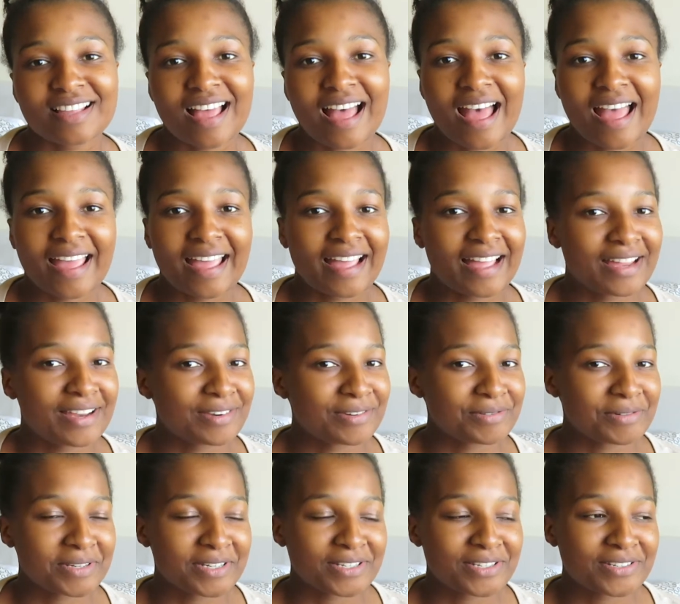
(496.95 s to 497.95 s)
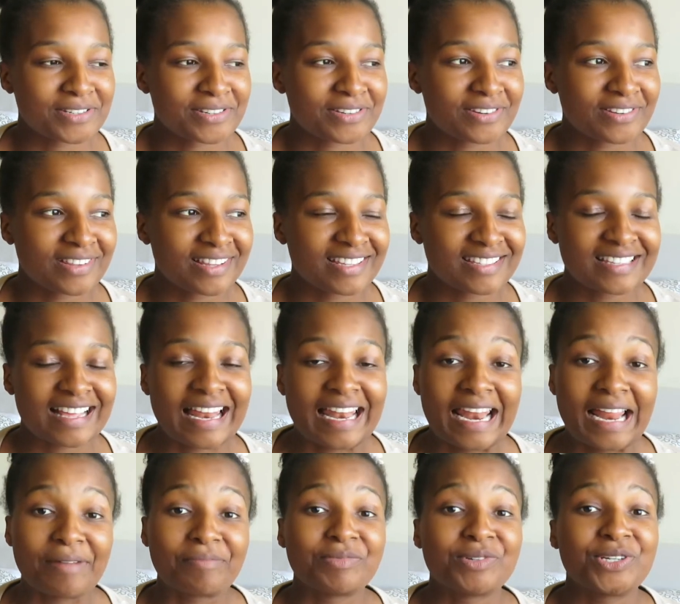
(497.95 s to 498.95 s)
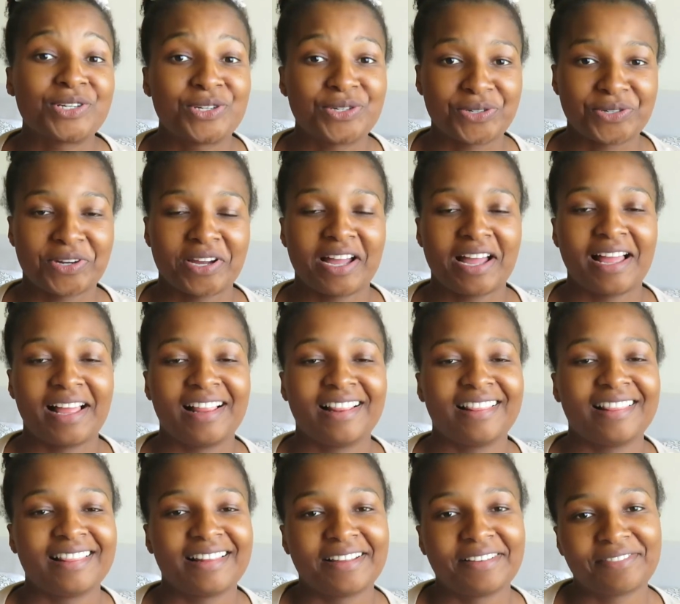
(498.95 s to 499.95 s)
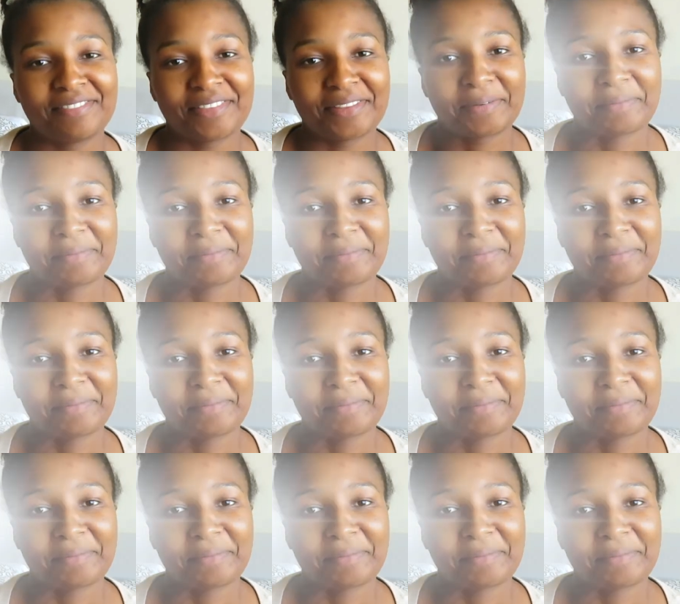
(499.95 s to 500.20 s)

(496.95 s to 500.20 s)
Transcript: I can't wait to do this, and I'm sure I'll love